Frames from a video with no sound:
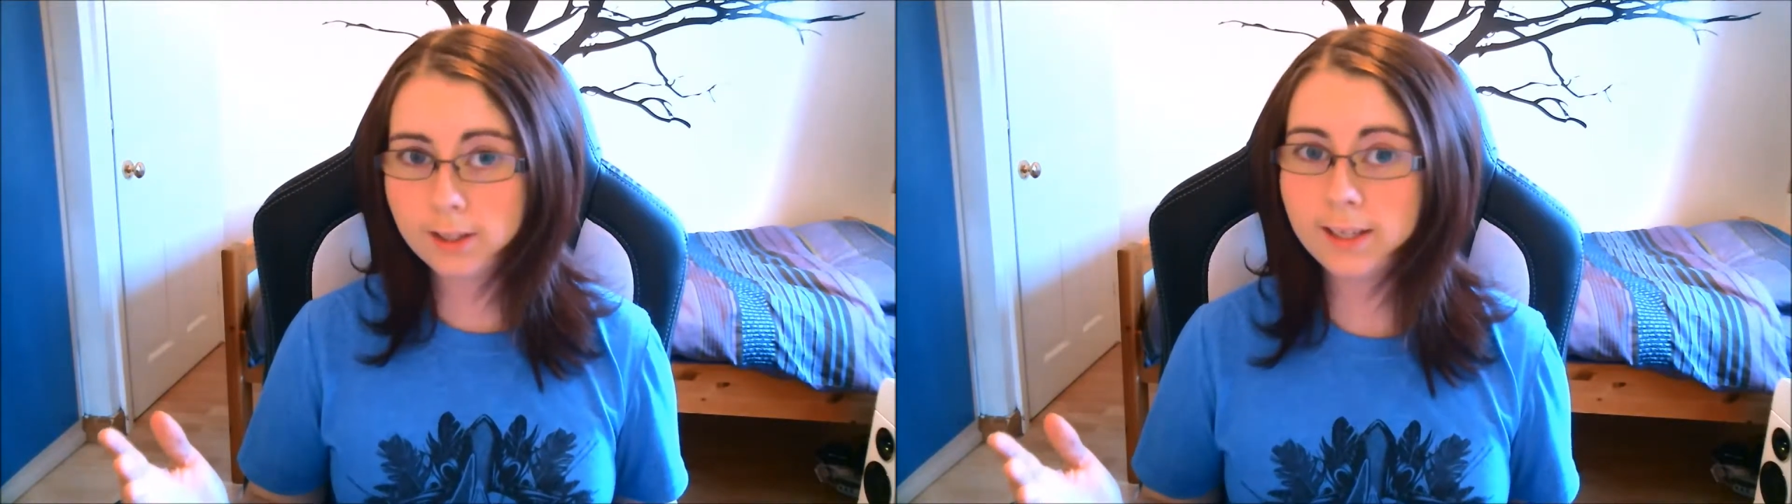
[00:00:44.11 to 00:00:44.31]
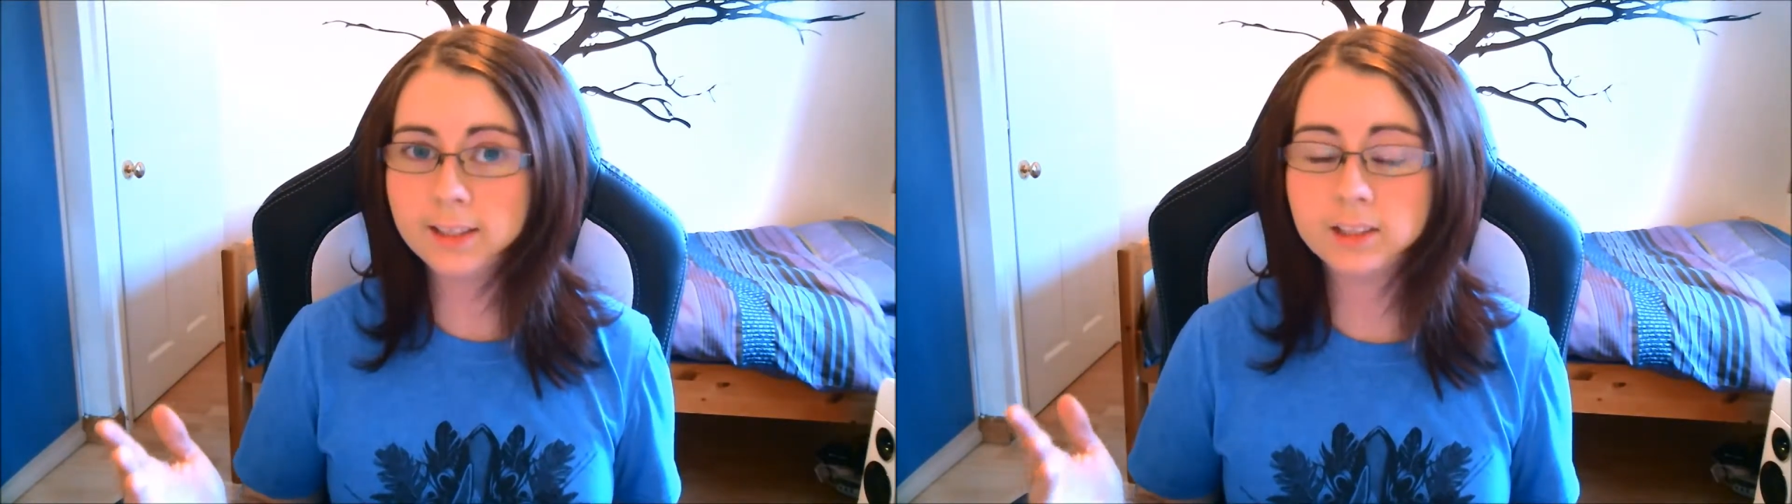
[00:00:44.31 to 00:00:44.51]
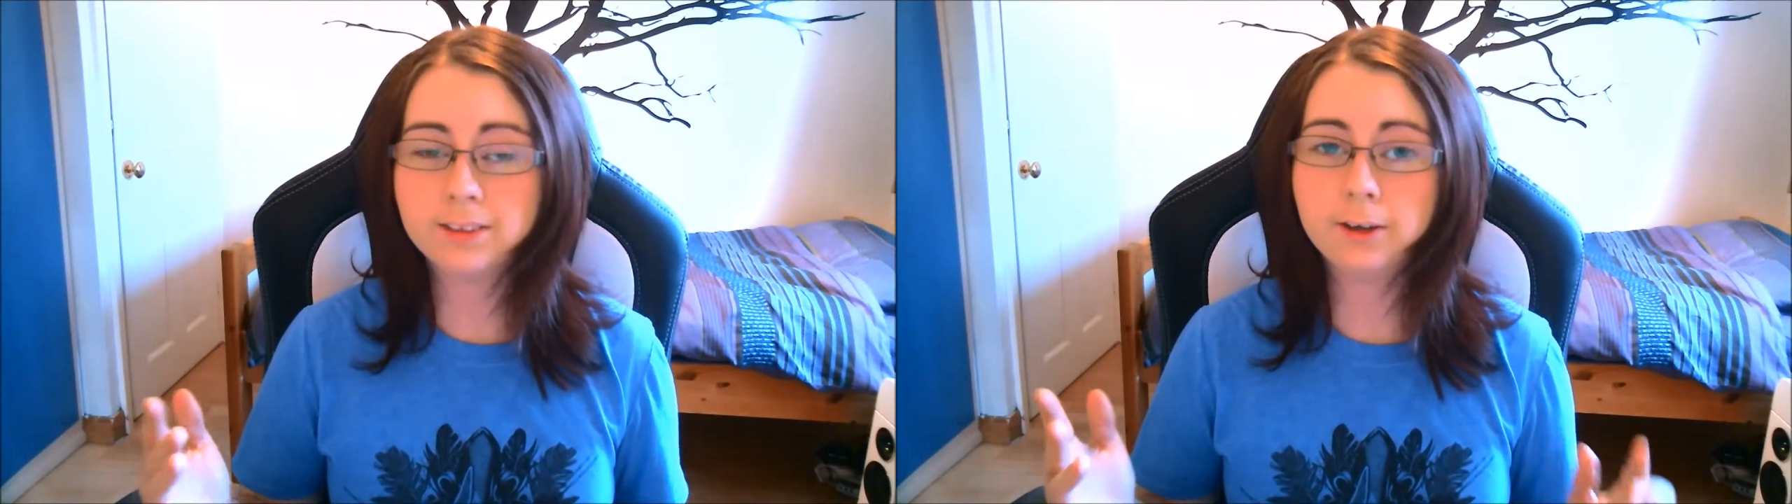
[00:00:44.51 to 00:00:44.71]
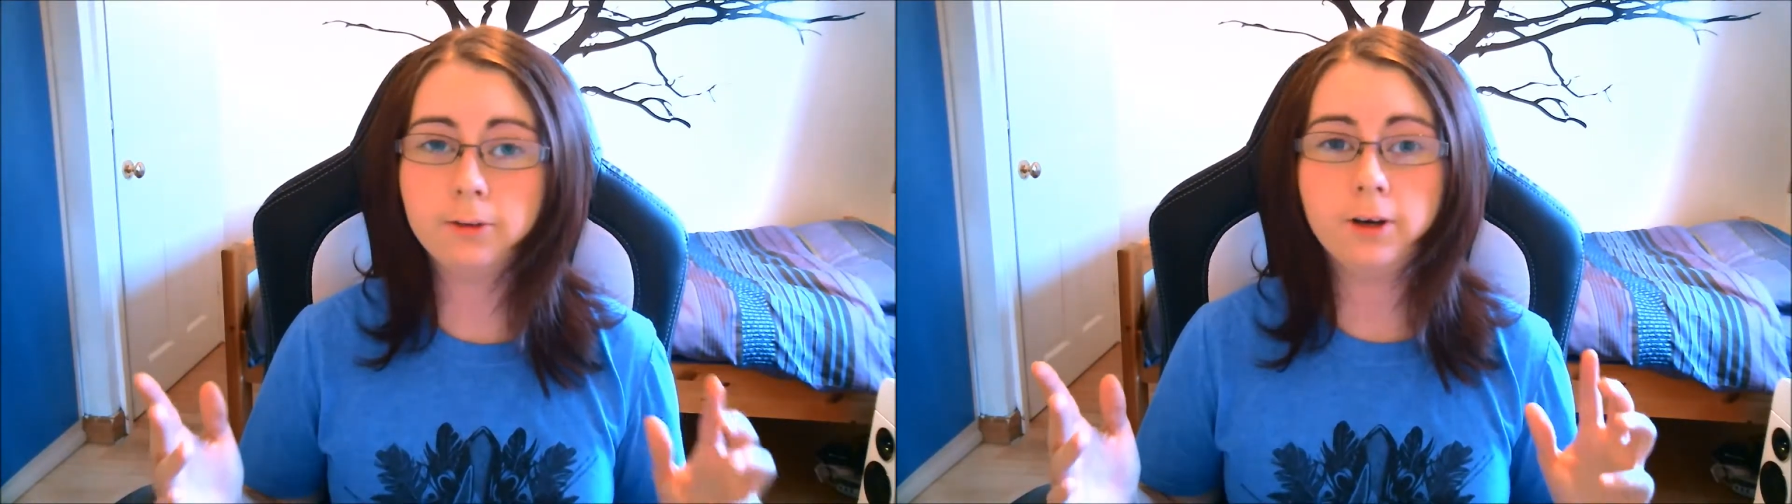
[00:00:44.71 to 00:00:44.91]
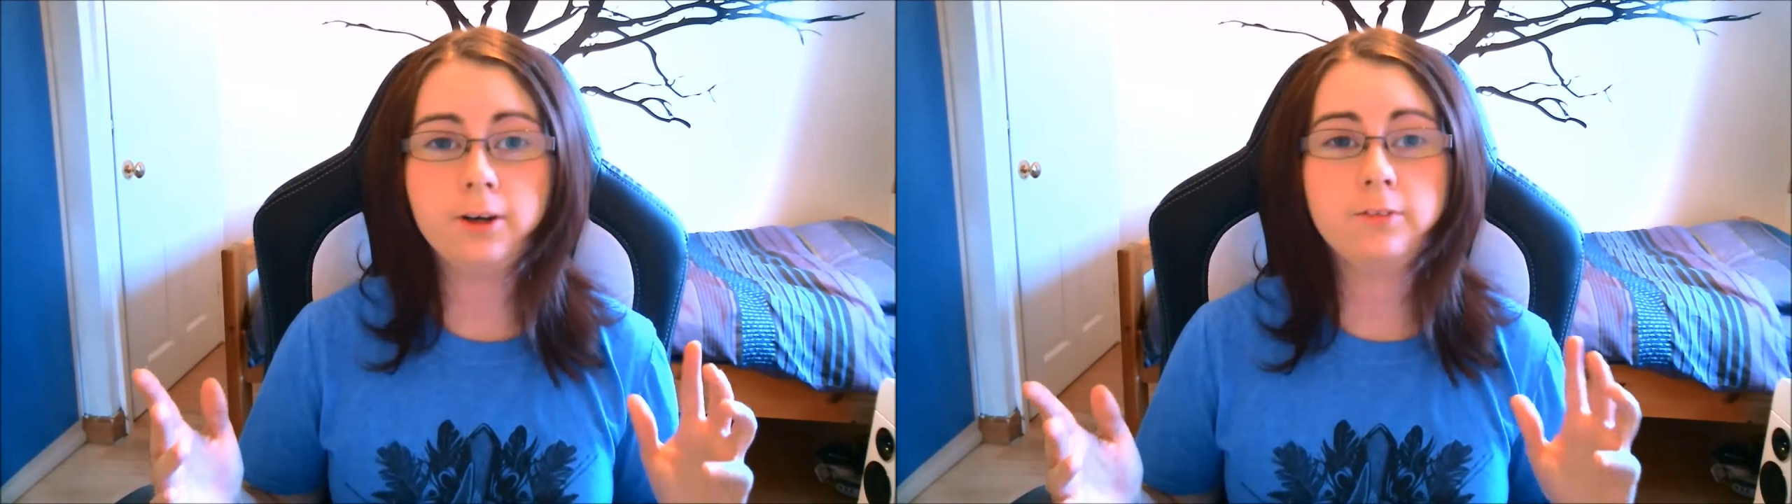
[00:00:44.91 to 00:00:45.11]
let's
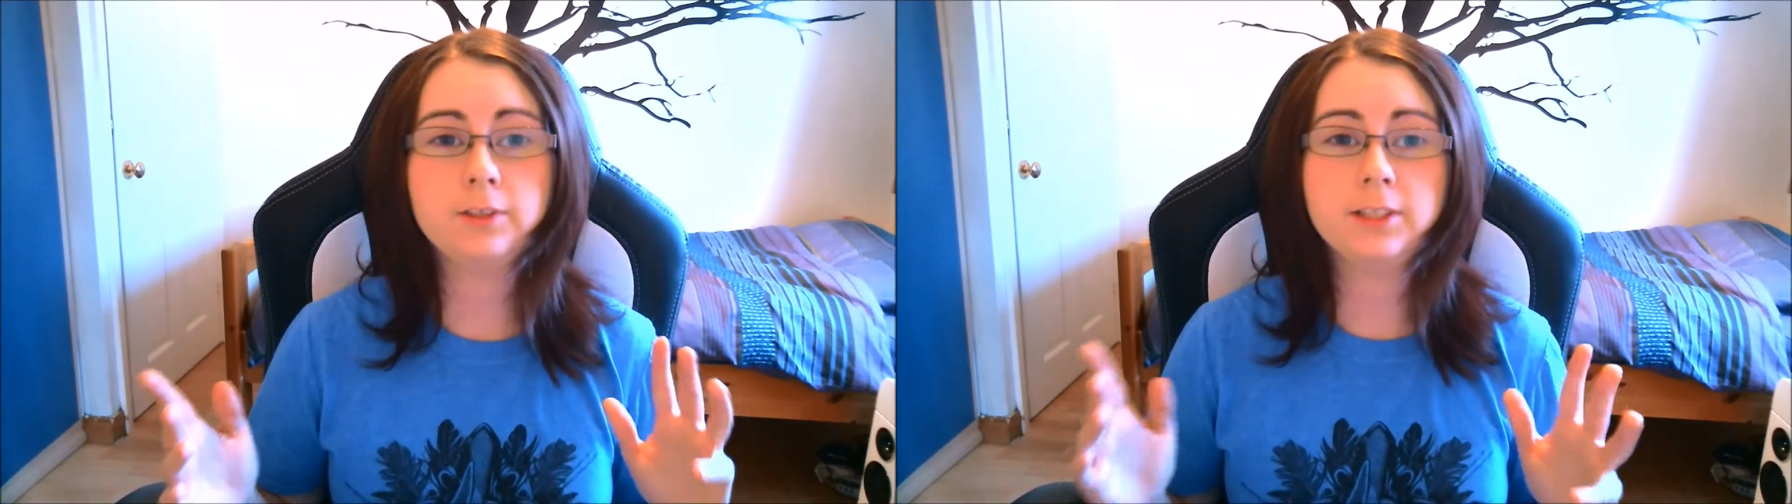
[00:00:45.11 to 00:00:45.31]
go over